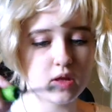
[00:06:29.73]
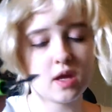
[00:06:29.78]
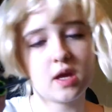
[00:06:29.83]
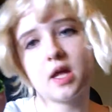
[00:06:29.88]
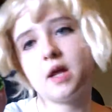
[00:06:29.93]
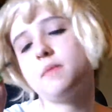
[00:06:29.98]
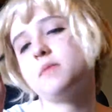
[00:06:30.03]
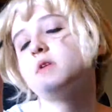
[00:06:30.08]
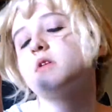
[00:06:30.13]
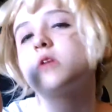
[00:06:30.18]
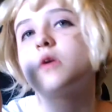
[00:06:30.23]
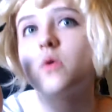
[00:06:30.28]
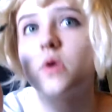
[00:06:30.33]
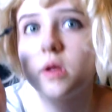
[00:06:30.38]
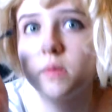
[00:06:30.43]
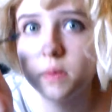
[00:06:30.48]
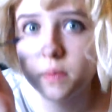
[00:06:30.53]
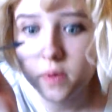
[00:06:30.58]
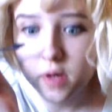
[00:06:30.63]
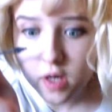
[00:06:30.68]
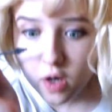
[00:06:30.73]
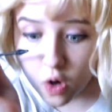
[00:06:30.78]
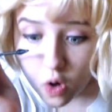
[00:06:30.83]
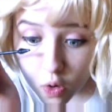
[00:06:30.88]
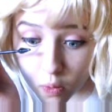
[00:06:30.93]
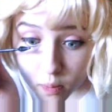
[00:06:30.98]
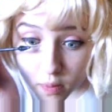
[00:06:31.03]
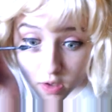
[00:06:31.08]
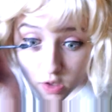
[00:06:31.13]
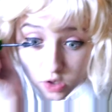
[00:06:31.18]
And I'm just going to be putting a
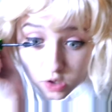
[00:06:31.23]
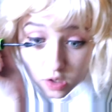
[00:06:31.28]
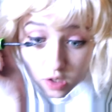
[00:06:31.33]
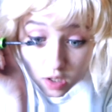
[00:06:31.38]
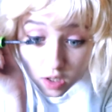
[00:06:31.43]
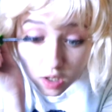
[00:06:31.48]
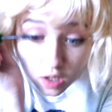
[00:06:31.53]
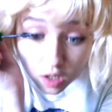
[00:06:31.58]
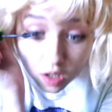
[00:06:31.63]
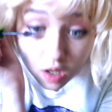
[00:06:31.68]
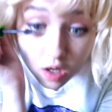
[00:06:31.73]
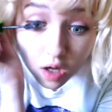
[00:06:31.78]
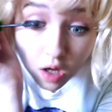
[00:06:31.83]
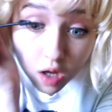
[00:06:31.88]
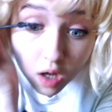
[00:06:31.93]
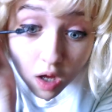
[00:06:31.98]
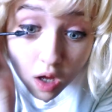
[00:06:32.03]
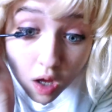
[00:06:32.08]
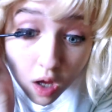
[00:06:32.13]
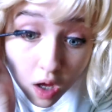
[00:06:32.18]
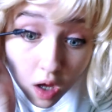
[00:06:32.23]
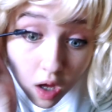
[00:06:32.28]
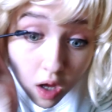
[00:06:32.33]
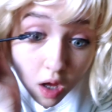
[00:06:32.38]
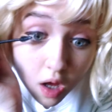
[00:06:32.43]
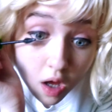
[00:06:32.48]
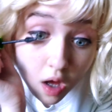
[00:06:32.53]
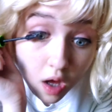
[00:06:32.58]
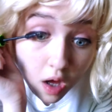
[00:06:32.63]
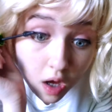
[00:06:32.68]
whole bunch on.
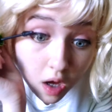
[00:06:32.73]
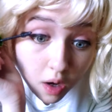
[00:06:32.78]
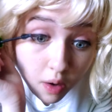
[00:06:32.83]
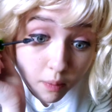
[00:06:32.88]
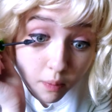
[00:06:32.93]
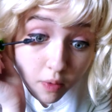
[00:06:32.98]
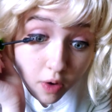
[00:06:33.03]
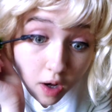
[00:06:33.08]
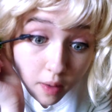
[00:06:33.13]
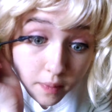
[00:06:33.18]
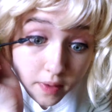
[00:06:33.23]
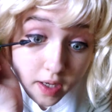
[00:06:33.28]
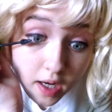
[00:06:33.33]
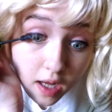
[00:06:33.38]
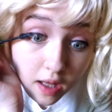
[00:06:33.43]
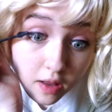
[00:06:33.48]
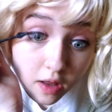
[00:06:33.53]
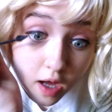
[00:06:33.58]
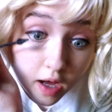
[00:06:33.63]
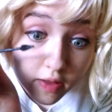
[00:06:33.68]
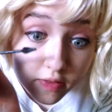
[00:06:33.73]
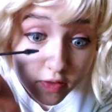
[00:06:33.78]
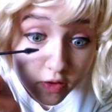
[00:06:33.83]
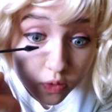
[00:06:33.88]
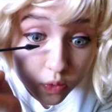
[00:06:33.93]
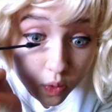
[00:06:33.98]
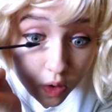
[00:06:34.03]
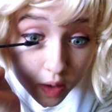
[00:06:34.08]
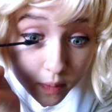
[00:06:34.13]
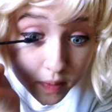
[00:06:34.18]
Probably not a lot in
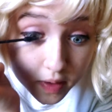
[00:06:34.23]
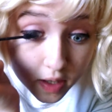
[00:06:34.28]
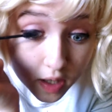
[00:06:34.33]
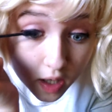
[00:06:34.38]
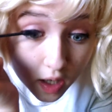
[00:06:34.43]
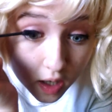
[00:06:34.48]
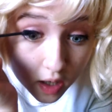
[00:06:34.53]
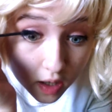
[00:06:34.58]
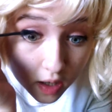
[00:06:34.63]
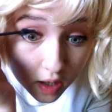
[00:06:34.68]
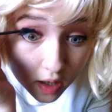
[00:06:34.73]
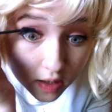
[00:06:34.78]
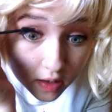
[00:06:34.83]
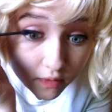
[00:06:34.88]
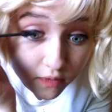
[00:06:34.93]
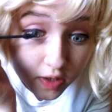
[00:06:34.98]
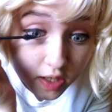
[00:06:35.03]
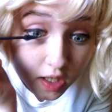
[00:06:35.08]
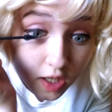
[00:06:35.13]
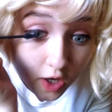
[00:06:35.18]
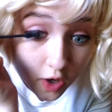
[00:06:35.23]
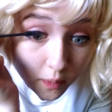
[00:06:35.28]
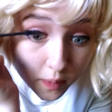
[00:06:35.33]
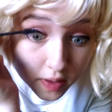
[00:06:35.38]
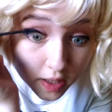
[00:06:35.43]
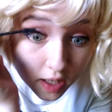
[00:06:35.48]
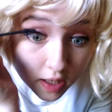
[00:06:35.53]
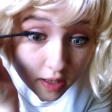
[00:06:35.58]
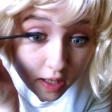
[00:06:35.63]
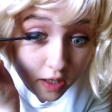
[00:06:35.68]
this one, because in the video,
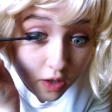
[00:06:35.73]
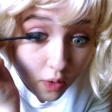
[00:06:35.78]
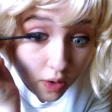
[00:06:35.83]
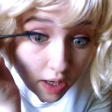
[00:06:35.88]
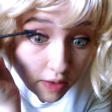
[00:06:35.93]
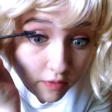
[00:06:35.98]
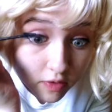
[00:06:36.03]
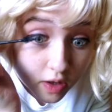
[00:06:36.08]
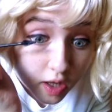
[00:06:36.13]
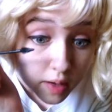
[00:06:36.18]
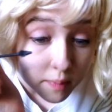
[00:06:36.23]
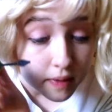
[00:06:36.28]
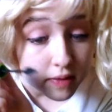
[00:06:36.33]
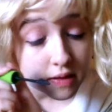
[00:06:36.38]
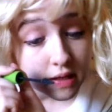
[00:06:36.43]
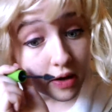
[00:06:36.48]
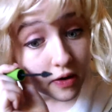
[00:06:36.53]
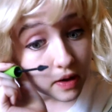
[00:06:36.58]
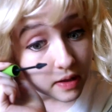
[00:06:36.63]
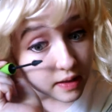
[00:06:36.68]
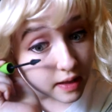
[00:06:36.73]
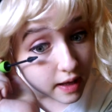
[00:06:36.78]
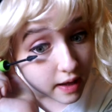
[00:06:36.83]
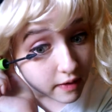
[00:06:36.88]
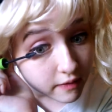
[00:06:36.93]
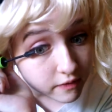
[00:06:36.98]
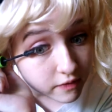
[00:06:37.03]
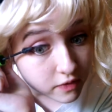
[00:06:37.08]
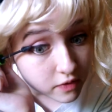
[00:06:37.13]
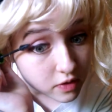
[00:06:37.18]
because I don't have a lot of mascara
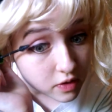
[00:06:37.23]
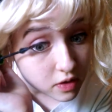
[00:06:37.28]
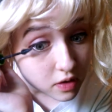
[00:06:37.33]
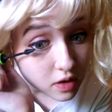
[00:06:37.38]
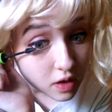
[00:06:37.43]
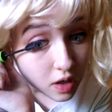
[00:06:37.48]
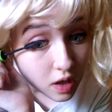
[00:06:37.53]
left.